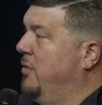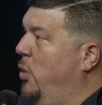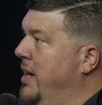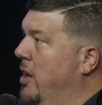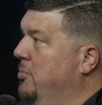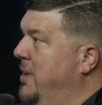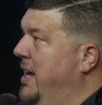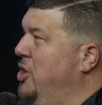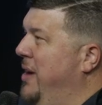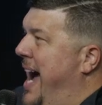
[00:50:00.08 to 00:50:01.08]
quit
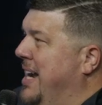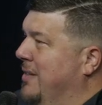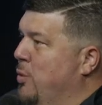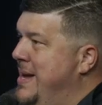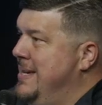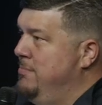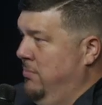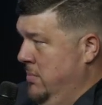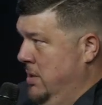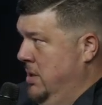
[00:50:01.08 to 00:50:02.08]
opening. You're out of rhythm.
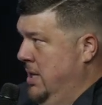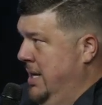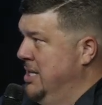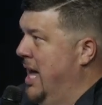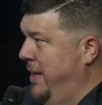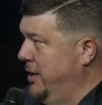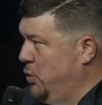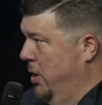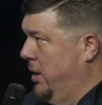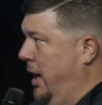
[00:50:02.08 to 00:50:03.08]
Nothing's
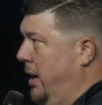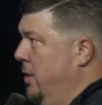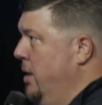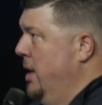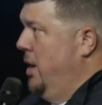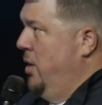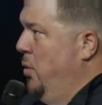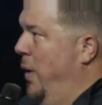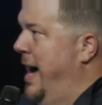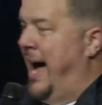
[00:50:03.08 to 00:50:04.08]
working.
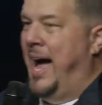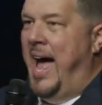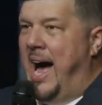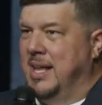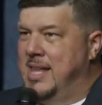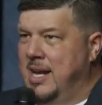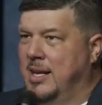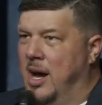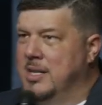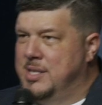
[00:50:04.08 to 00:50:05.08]
Why? I think
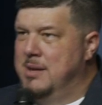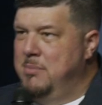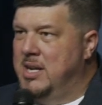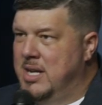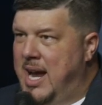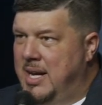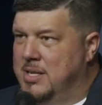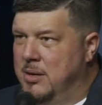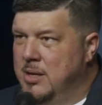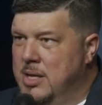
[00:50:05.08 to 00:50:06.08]
God sent me today
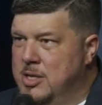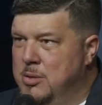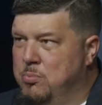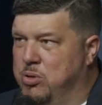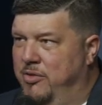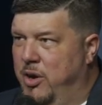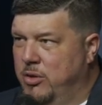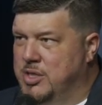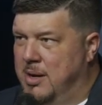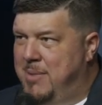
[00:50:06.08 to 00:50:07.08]
to
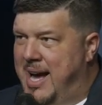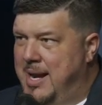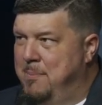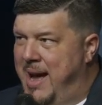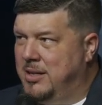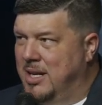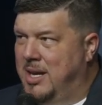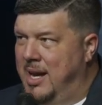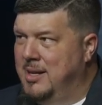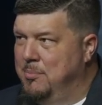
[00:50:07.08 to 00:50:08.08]
provoke somebody back to
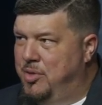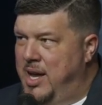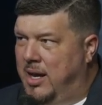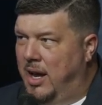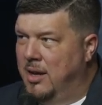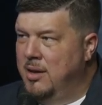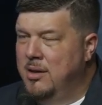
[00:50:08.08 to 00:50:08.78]
kingdom thinking.